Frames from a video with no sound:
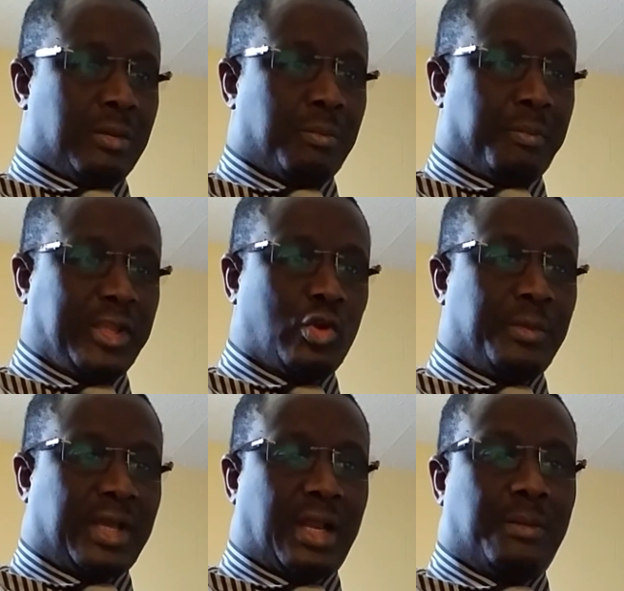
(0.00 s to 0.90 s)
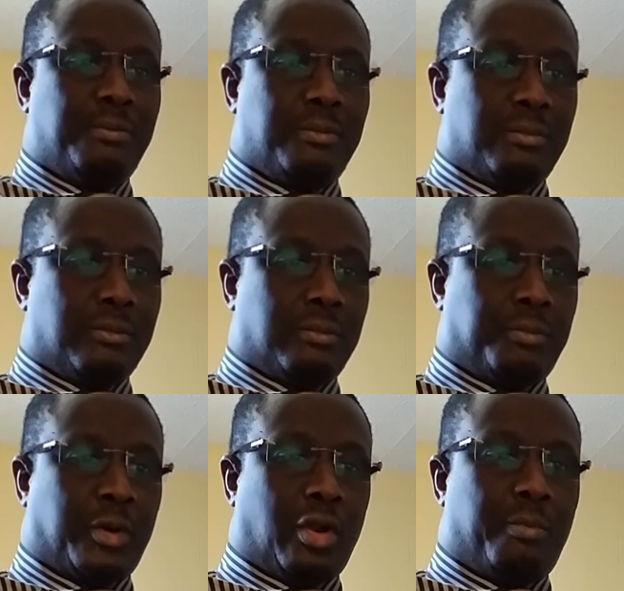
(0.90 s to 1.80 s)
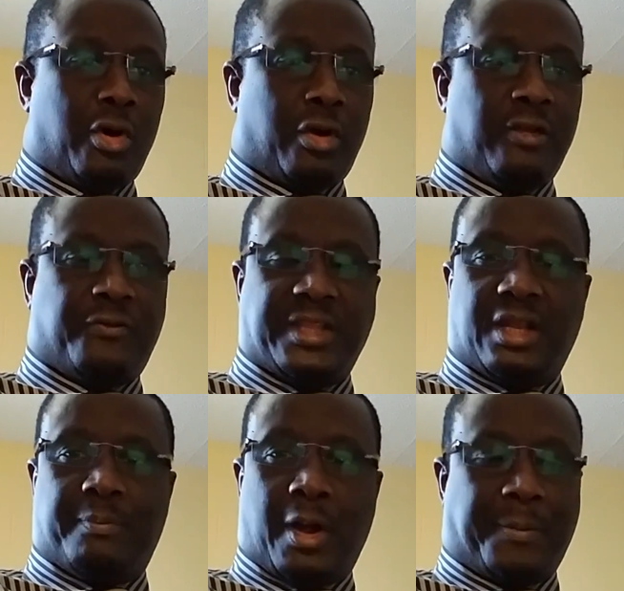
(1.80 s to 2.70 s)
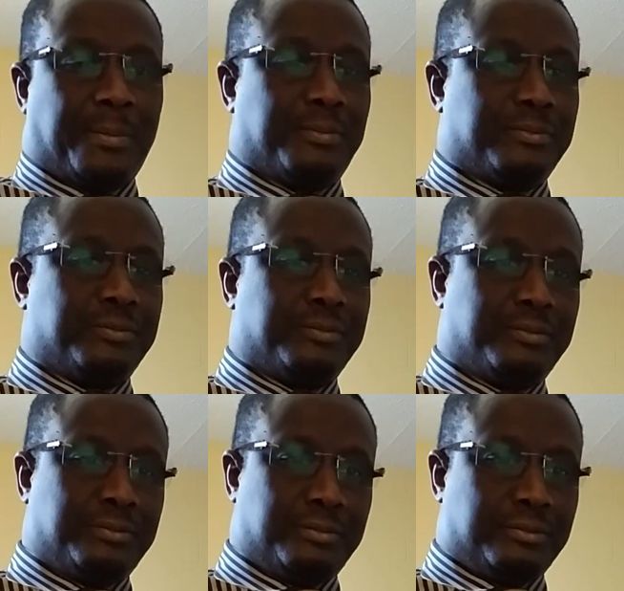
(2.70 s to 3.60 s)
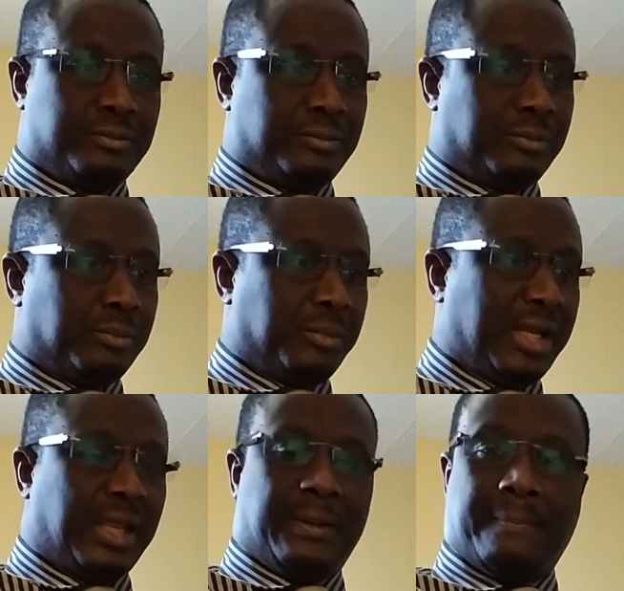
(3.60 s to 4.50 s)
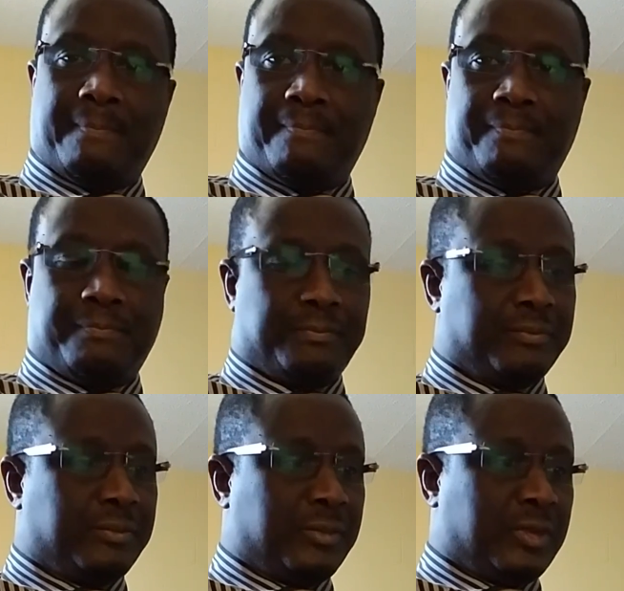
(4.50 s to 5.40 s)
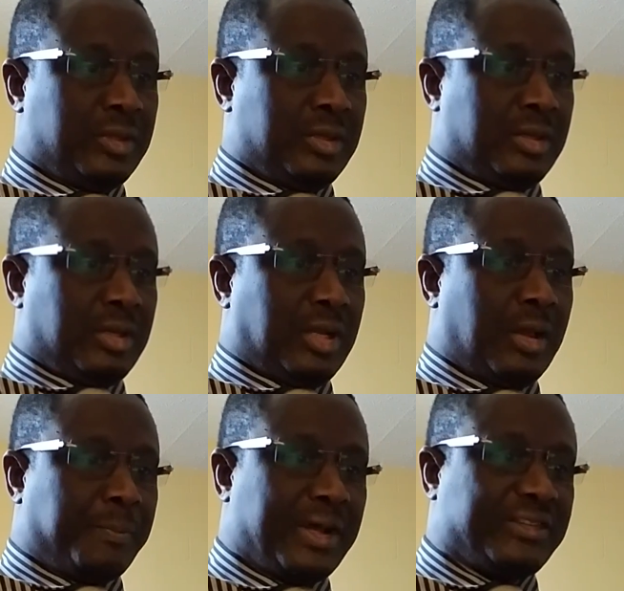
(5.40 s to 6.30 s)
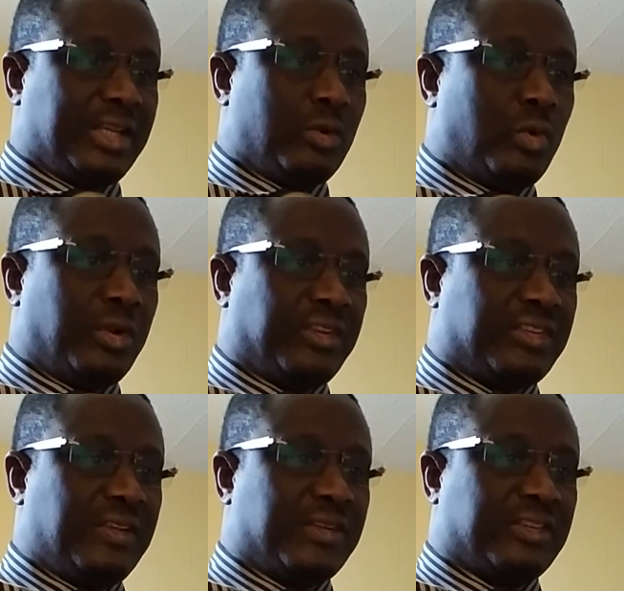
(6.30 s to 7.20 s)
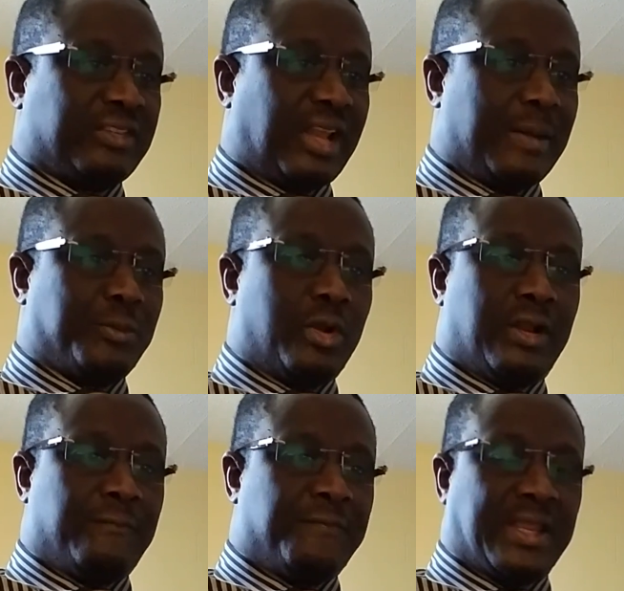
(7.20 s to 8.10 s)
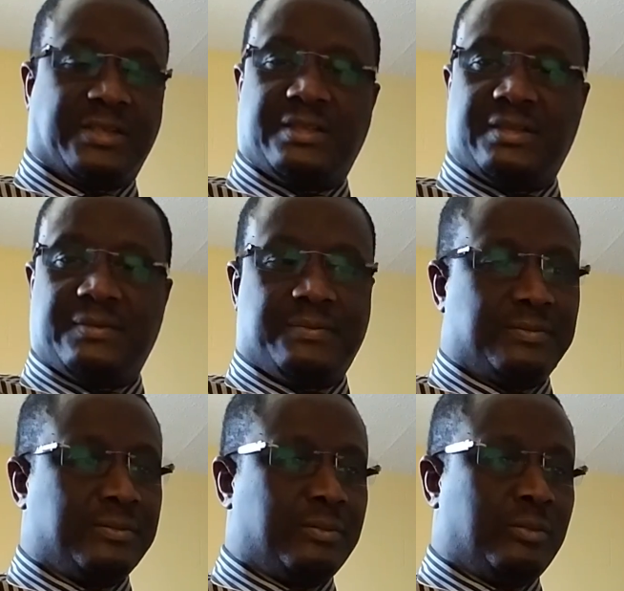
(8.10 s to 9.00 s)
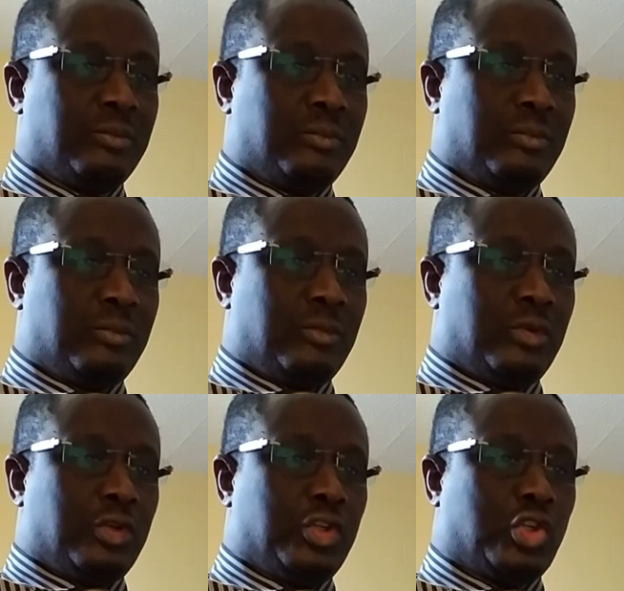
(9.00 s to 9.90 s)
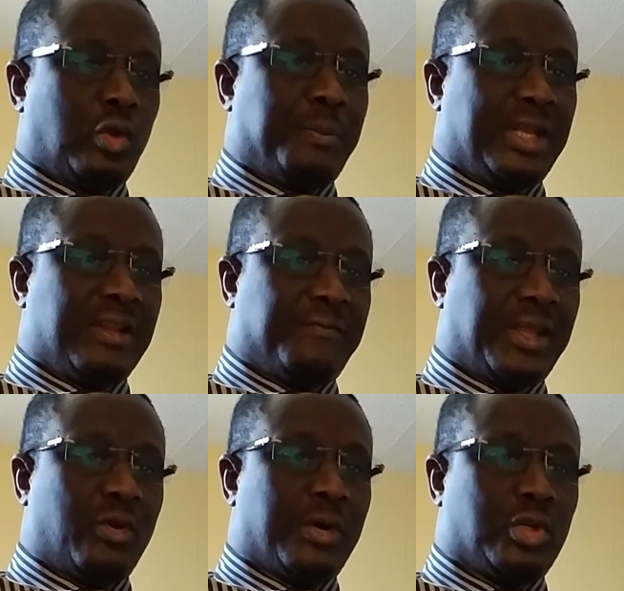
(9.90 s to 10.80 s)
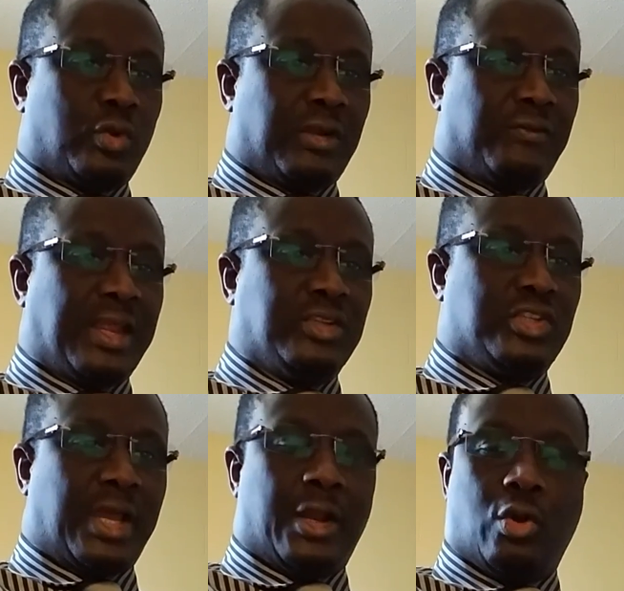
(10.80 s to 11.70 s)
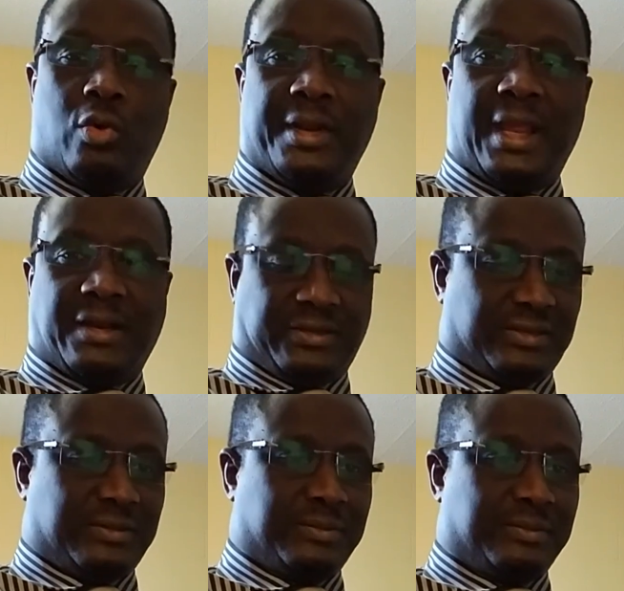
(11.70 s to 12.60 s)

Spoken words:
Mbejum kanam borom mokoy fajal bopam. Meaning, the person who received a slap on the face should be the very one to revenge and no one else.